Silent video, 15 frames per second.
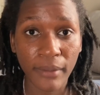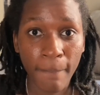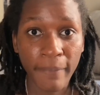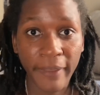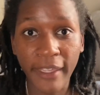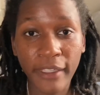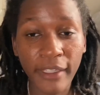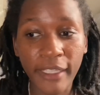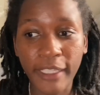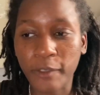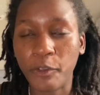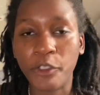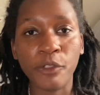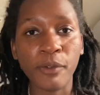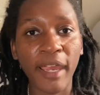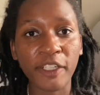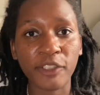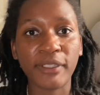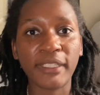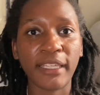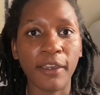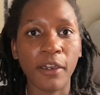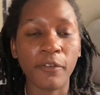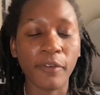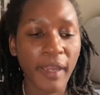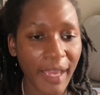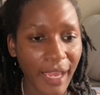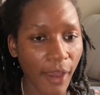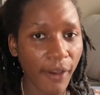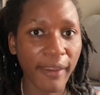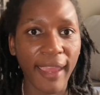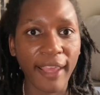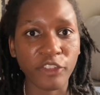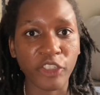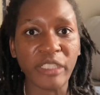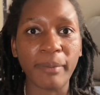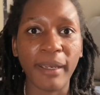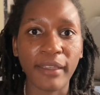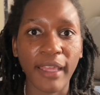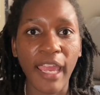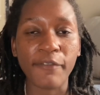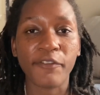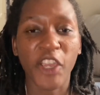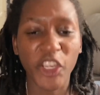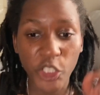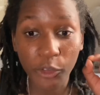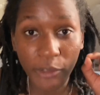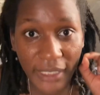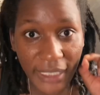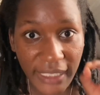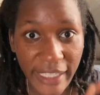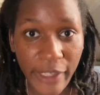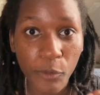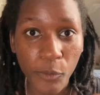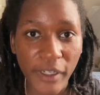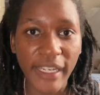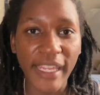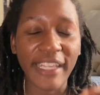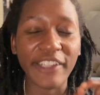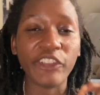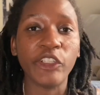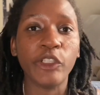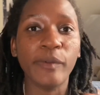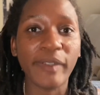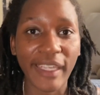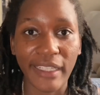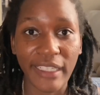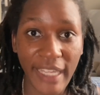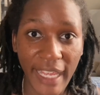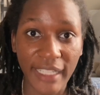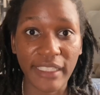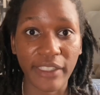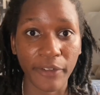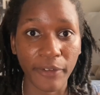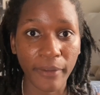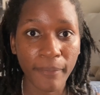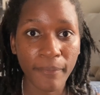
Thinking is when you ask yourself, how can I change my life? And you sit with it until you get an answer.